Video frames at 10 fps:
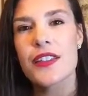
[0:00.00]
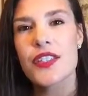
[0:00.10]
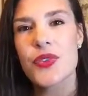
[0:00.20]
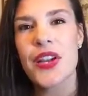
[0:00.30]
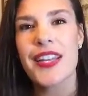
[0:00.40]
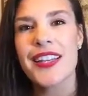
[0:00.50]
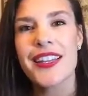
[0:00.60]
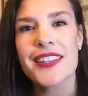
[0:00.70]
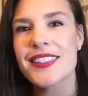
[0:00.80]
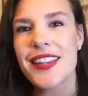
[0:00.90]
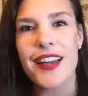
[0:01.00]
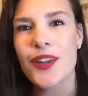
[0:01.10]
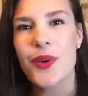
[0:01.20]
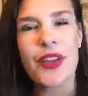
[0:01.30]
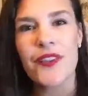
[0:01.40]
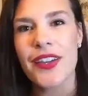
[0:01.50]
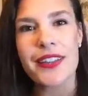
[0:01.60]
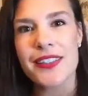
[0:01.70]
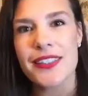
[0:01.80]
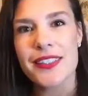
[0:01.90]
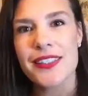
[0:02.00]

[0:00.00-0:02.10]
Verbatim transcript: Training is not a quick fix.